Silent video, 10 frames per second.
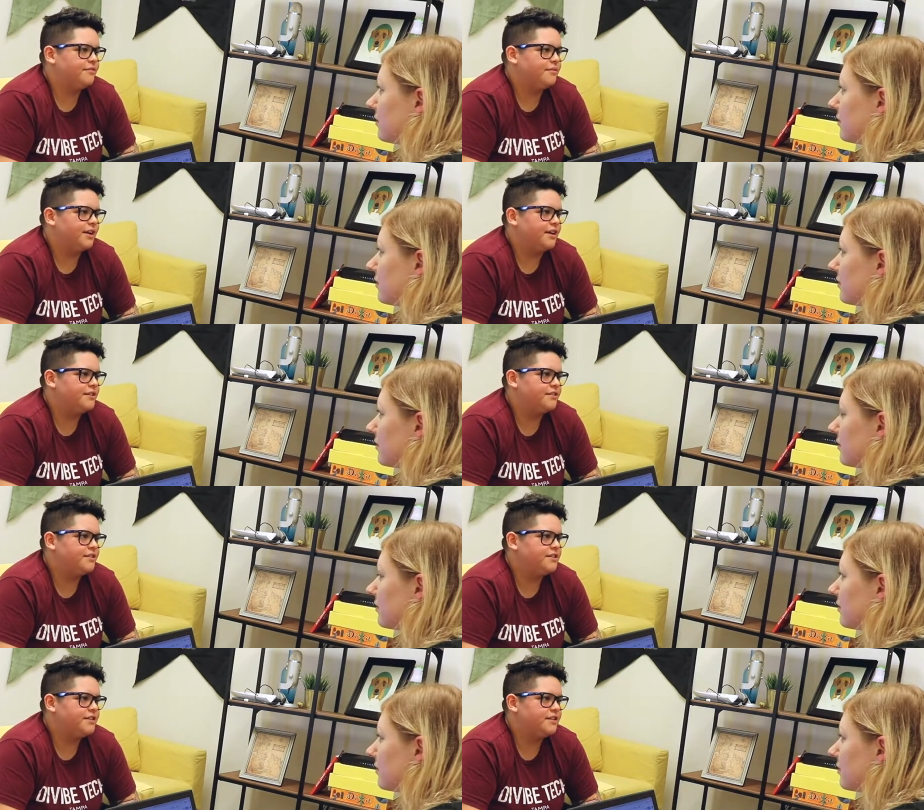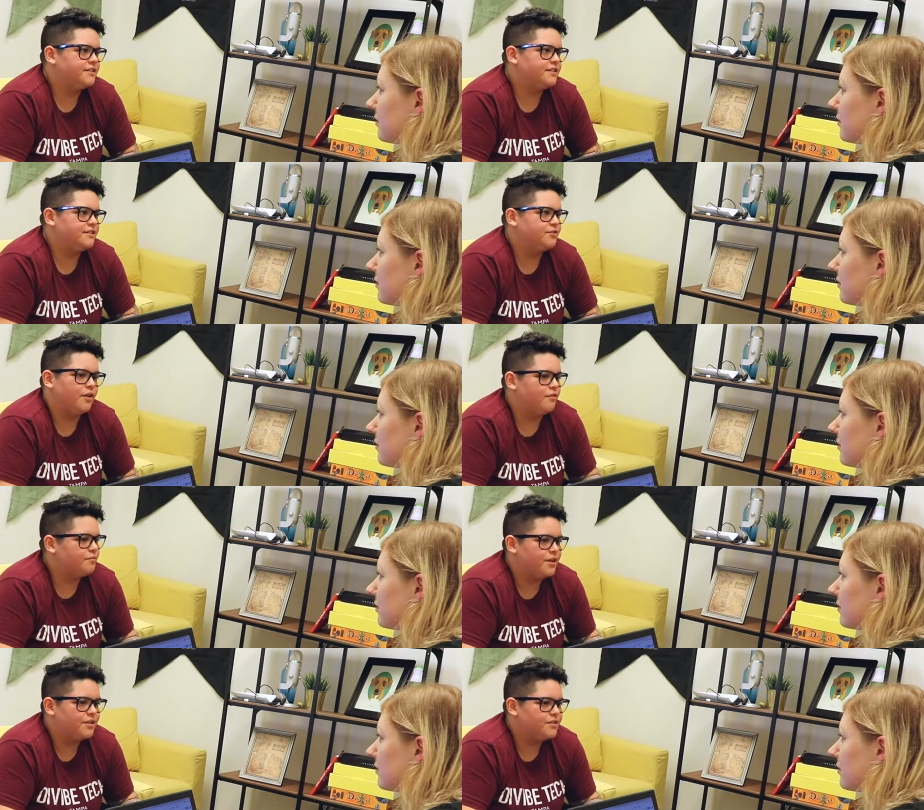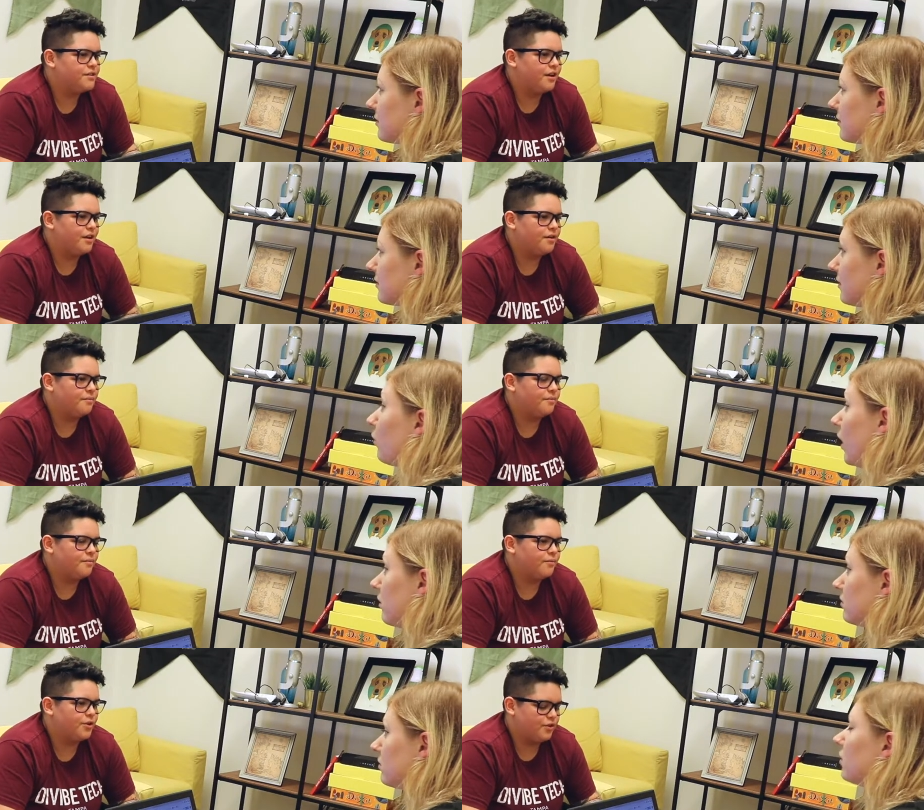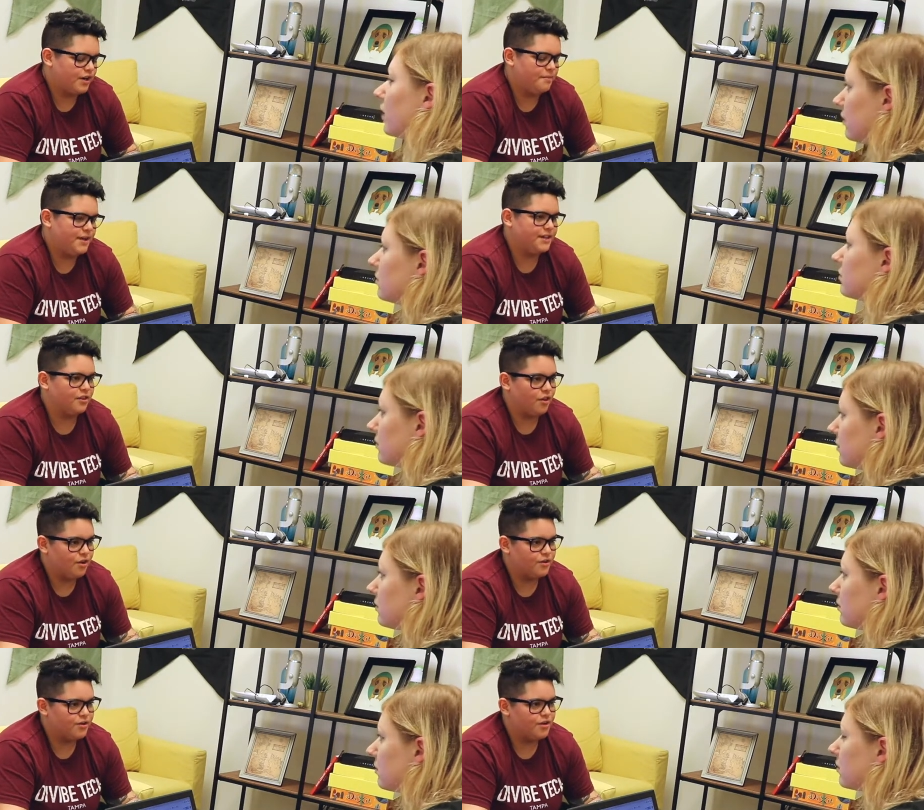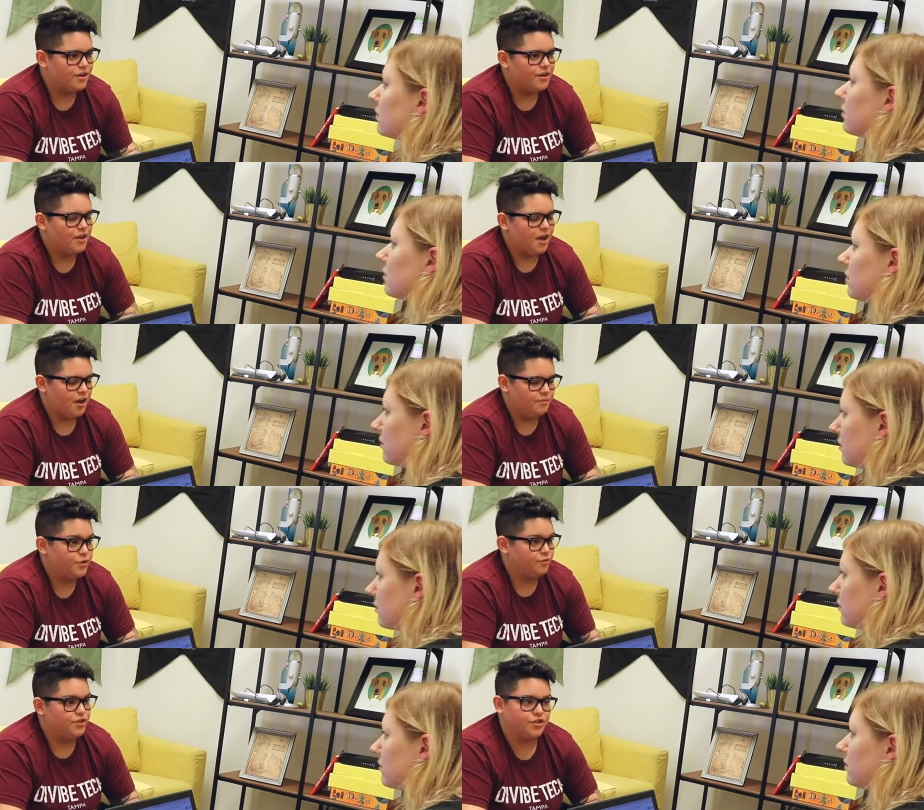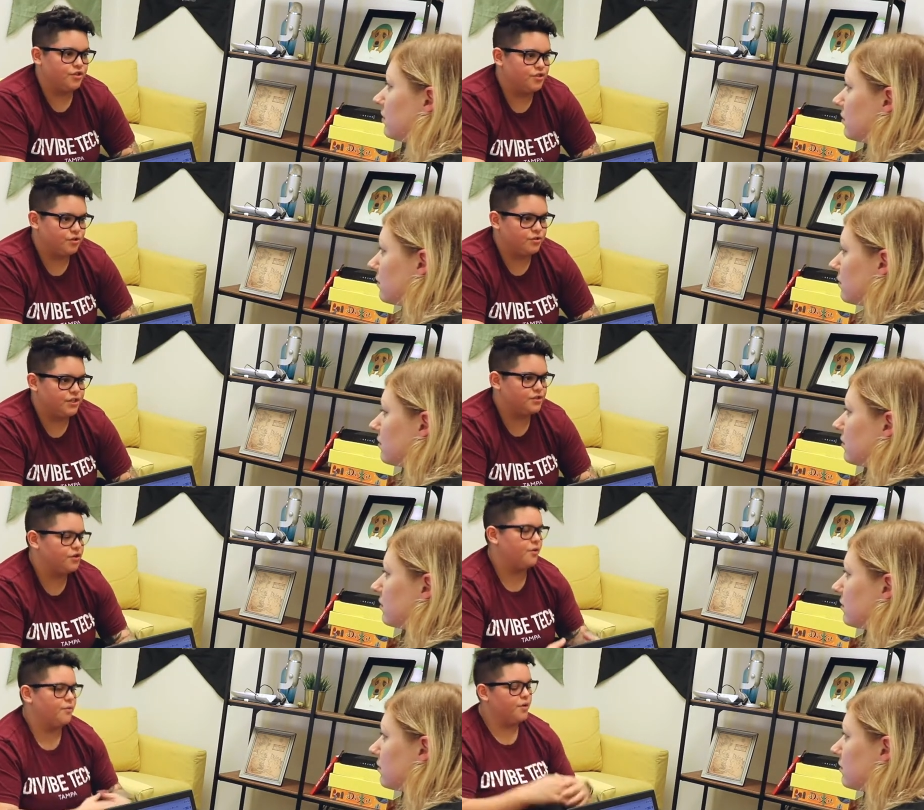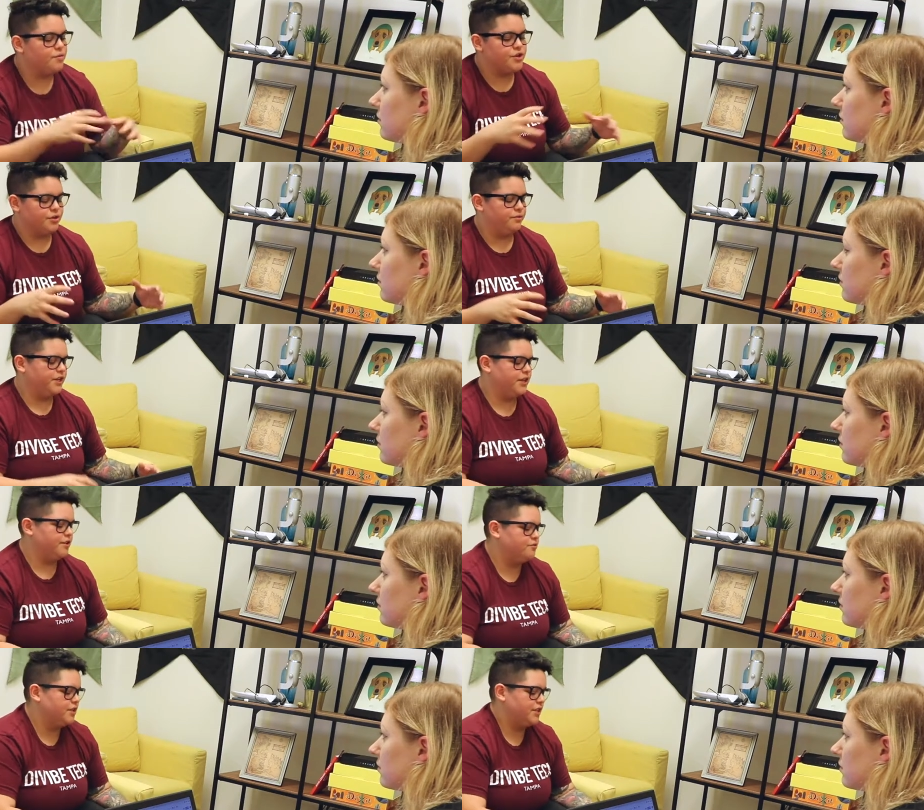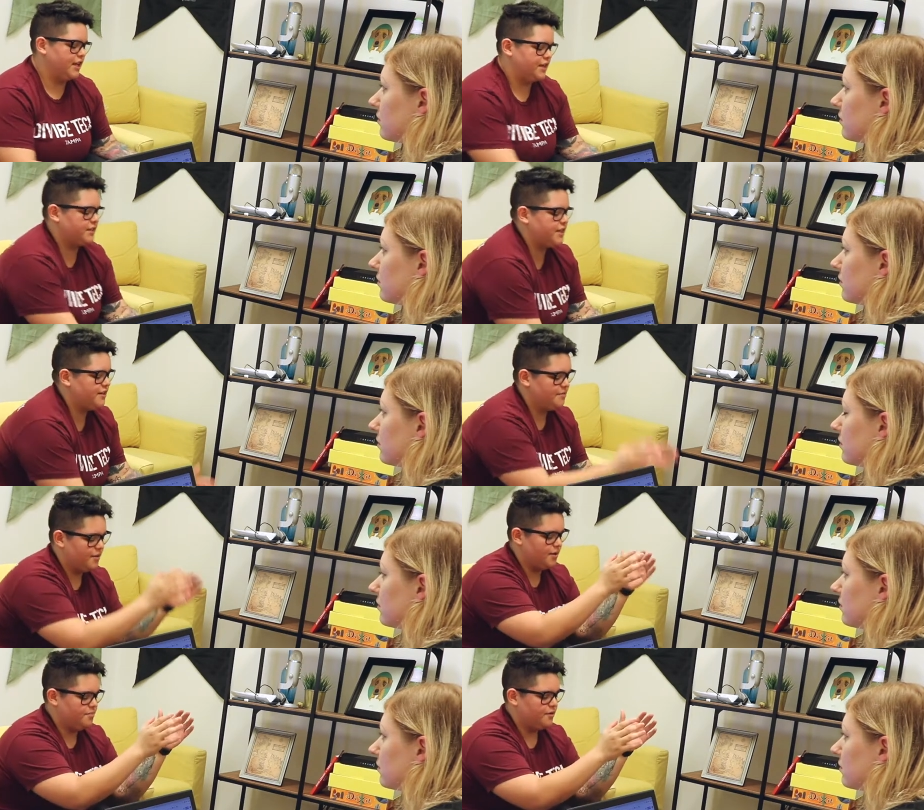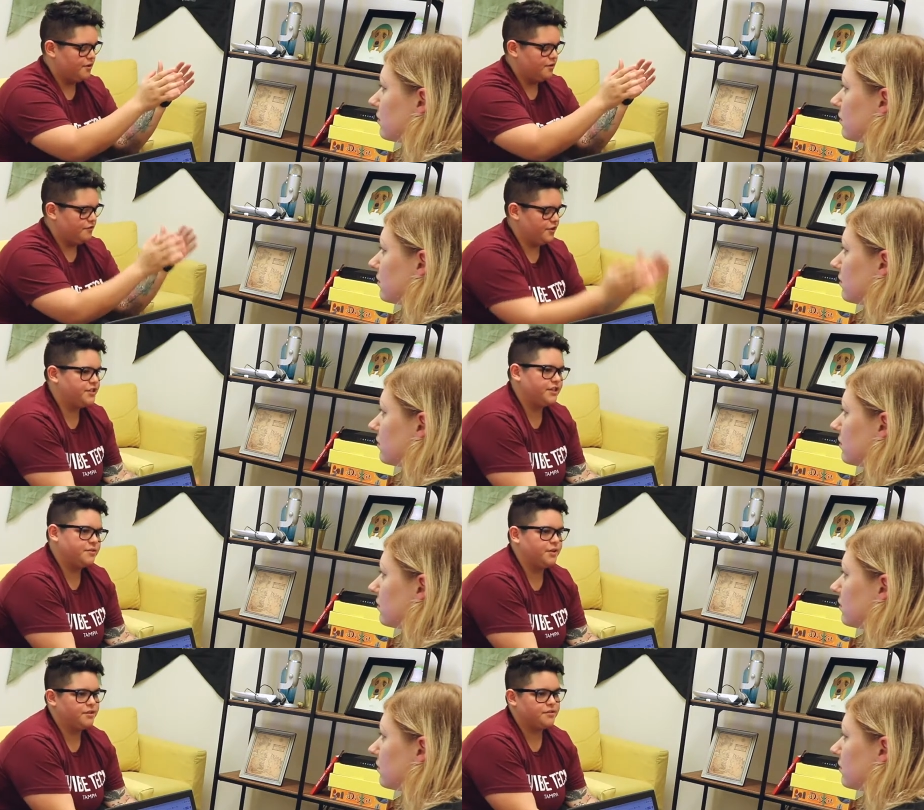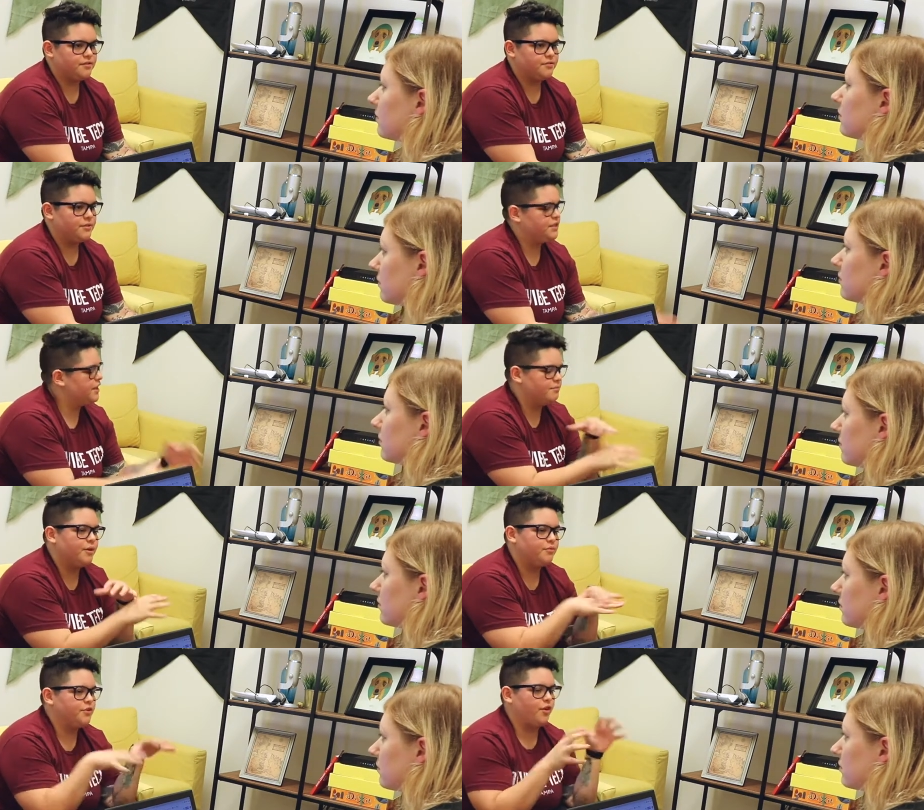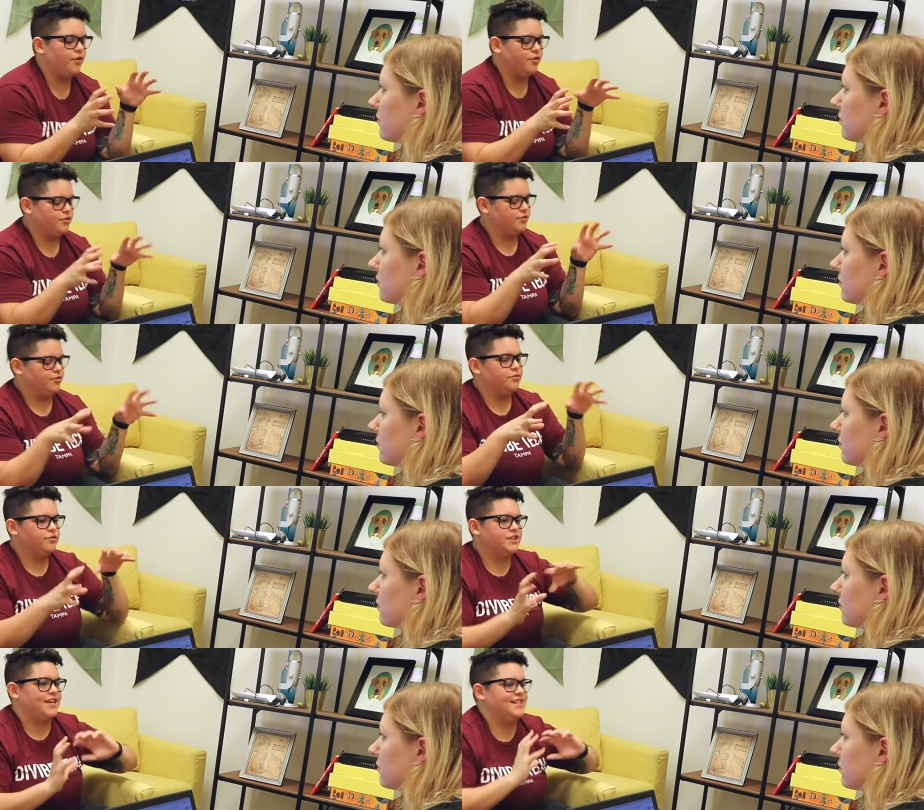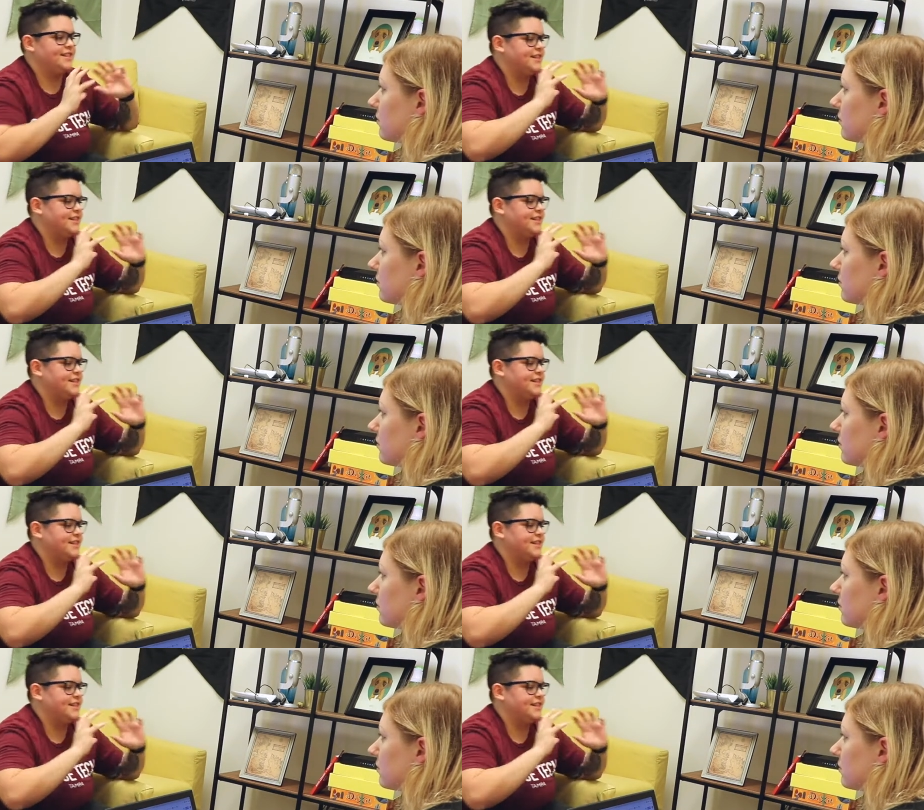Speaker 1: from like six to 12 months. Um, oh, wow. We're trying okay. to make that longer um, through just consulting. So, what we're doing is really like setting them up first six months. We set them up with all the tools and